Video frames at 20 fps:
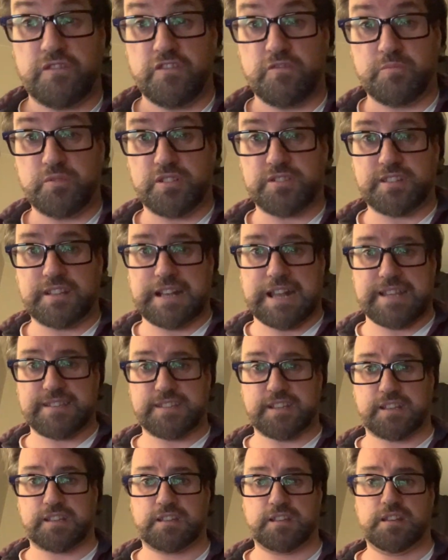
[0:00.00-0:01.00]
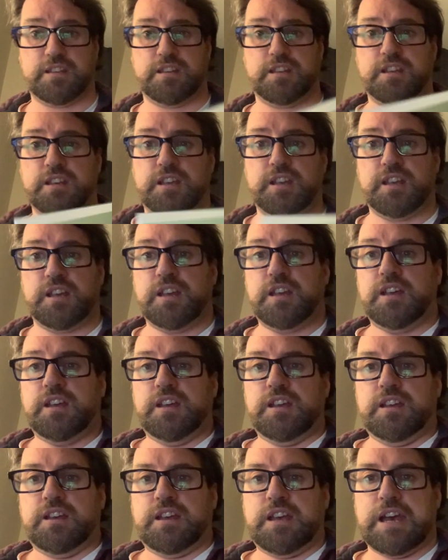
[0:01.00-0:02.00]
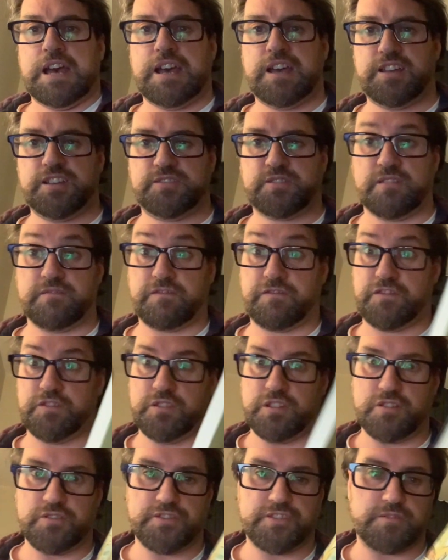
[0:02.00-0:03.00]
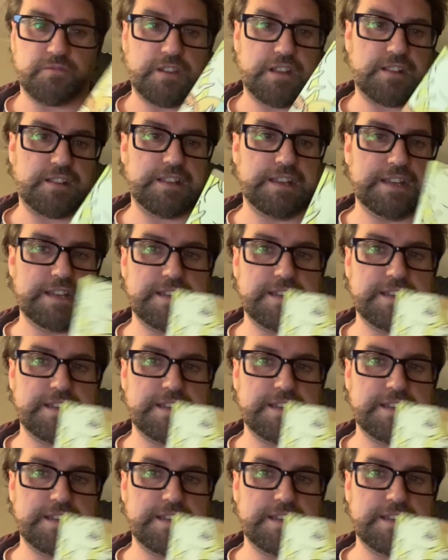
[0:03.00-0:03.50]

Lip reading: of Books classic. So I have a few of those as well.